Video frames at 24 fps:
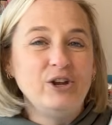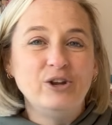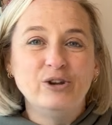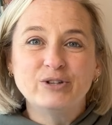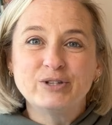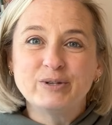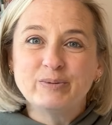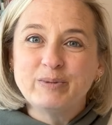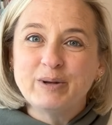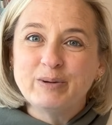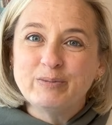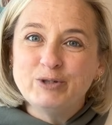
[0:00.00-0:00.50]

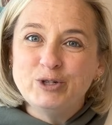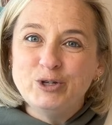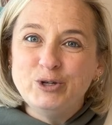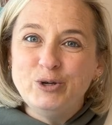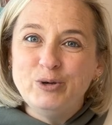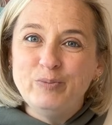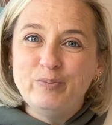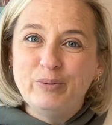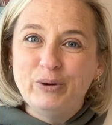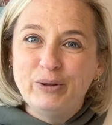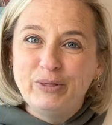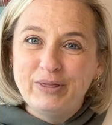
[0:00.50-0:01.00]
Sometimes
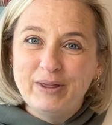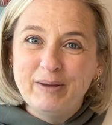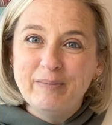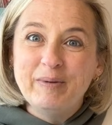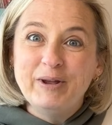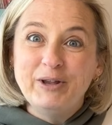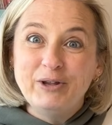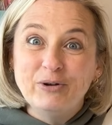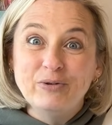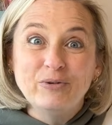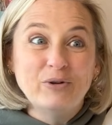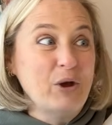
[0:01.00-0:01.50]
you put them
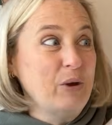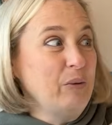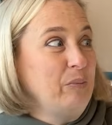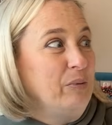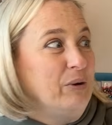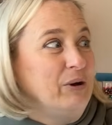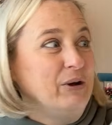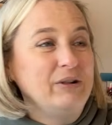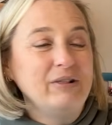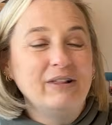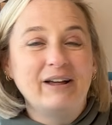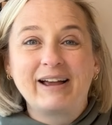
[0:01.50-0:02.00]
in your
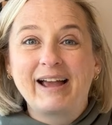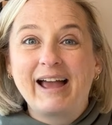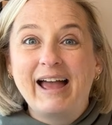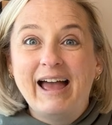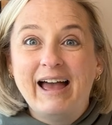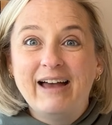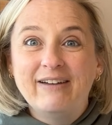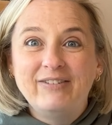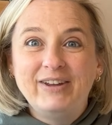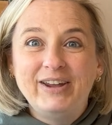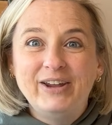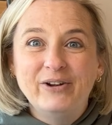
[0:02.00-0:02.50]
notebook like I
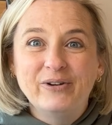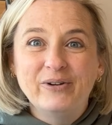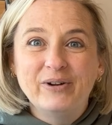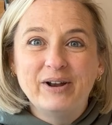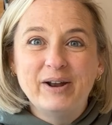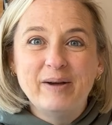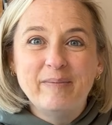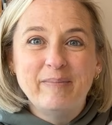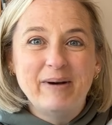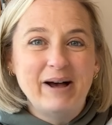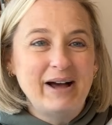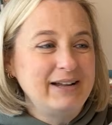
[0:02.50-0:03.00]
have here in
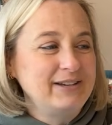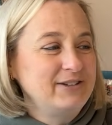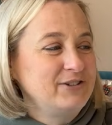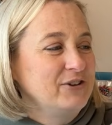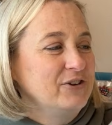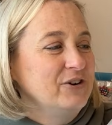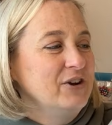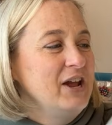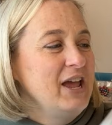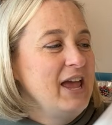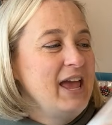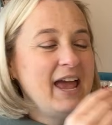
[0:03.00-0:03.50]
a
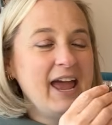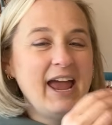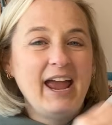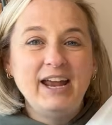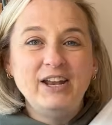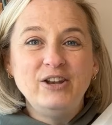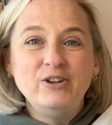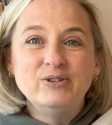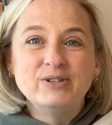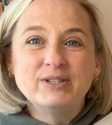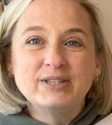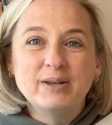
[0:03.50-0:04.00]
binder,
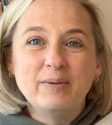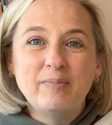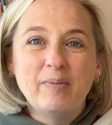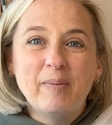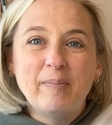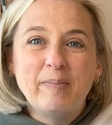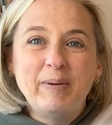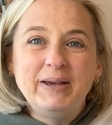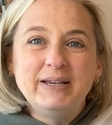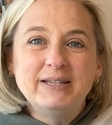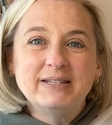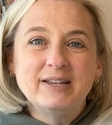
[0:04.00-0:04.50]
and you slip a
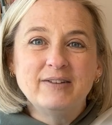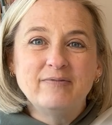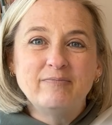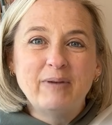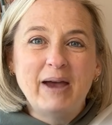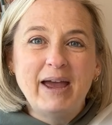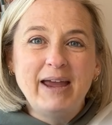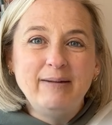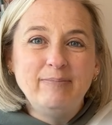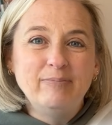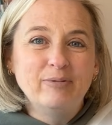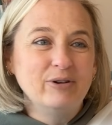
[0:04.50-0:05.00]
piece of
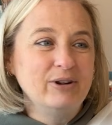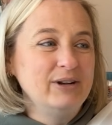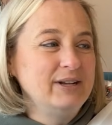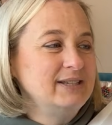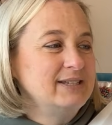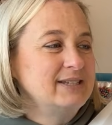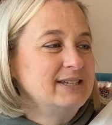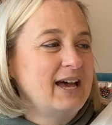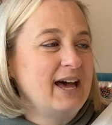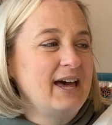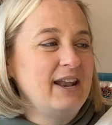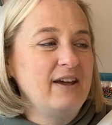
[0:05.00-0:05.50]
paper
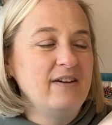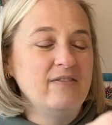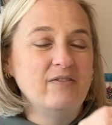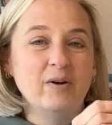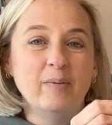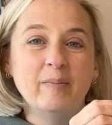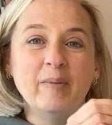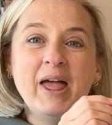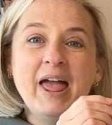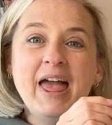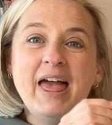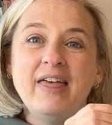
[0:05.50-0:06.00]
inside of
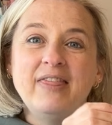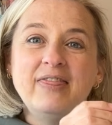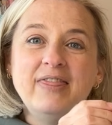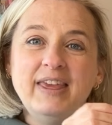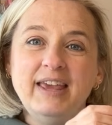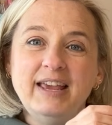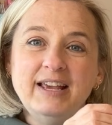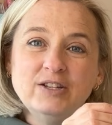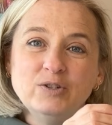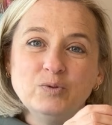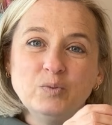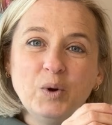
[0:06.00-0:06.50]
them.
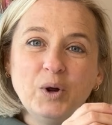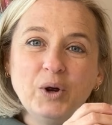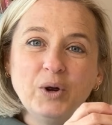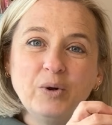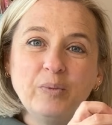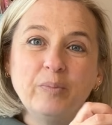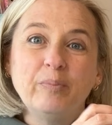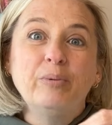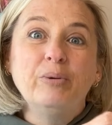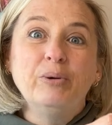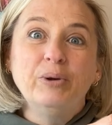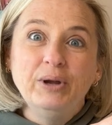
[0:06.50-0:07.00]
These
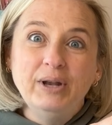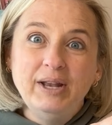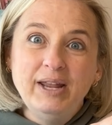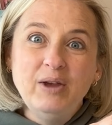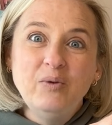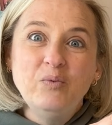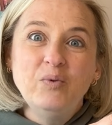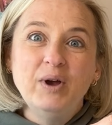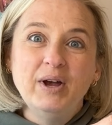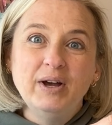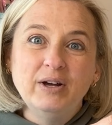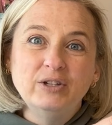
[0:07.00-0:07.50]
work pretty
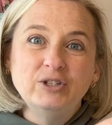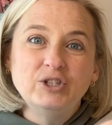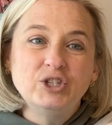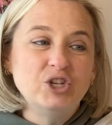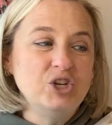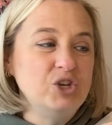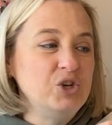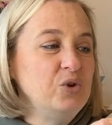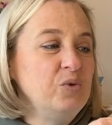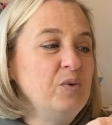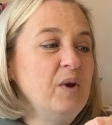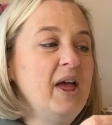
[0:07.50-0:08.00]
well
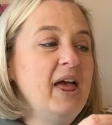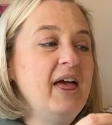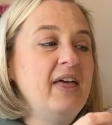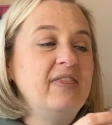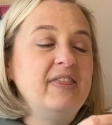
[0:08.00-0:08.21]
too.